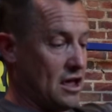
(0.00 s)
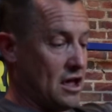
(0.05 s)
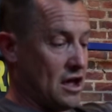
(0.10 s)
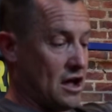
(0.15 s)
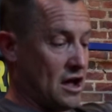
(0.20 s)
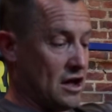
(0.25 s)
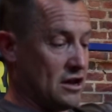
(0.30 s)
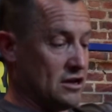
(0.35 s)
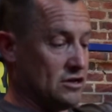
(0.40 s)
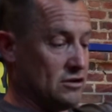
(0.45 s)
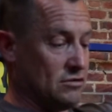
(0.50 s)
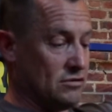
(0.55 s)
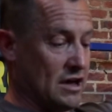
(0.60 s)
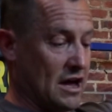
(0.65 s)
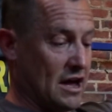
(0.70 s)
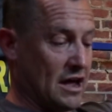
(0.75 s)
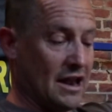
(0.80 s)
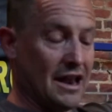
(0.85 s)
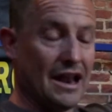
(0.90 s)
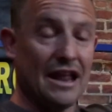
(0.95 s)
And do
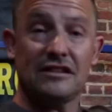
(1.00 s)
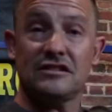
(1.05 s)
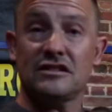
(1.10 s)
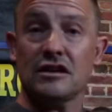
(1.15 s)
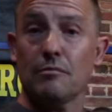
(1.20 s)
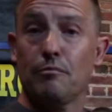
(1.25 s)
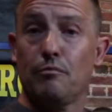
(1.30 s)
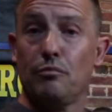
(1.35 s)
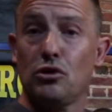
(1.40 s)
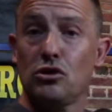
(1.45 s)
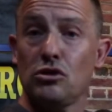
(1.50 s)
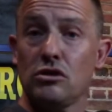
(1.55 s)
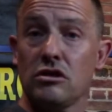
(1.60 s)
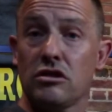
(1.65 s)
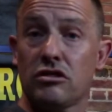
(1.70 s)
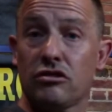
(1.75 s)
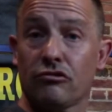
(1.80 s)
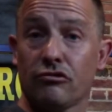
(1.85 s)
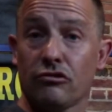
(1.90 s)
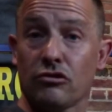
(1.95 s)
that and let it pull
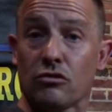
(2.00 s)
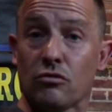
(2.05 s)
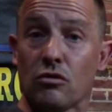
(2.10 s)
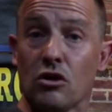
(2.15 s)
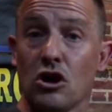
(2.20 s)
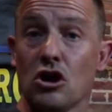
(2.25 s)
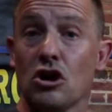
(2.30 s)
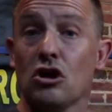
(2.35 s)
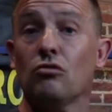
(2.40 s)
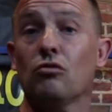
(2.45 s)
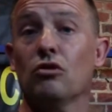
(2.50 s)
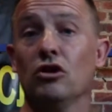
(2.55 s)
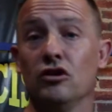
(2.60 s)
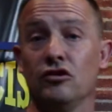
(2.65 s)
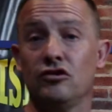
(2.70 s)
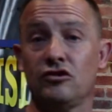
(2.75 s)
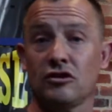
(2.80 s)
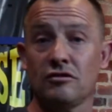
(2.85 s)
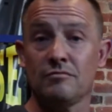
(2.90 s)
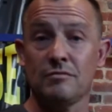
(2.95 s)
through. What you
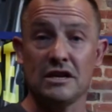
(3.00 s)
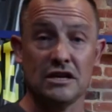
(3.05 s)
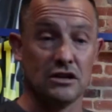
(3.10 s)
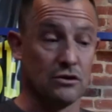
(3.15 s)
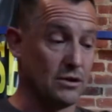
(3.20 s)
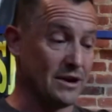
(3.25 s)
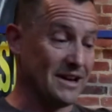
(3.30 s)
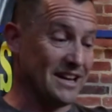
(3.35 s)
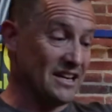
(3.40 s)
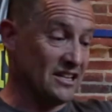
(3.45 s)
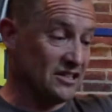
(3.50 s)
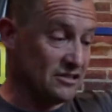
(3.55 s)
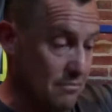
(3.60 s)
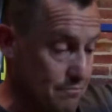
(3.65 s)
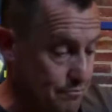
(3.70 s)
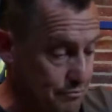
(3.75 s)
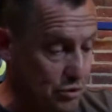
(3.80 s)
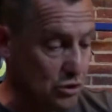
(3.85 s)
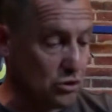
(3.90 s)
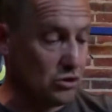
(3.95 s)
shouldn't be doing is
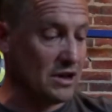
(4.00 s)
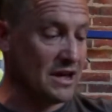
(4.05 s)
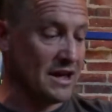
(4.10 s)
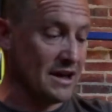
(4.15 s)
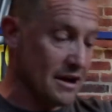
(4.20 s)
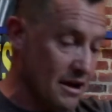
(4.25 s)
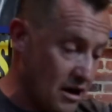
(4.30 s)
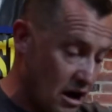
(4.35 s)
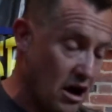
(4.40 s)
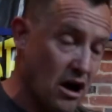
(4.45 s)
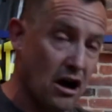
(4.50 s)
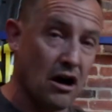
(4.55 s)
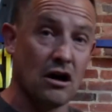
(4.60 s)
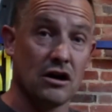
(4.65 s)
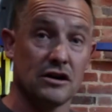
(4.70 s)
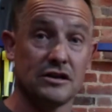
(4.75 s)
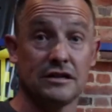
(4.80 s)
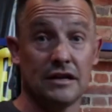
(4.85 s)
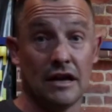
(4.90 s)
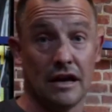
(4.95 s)
pulling
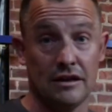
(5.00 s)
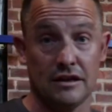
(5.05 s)
hard like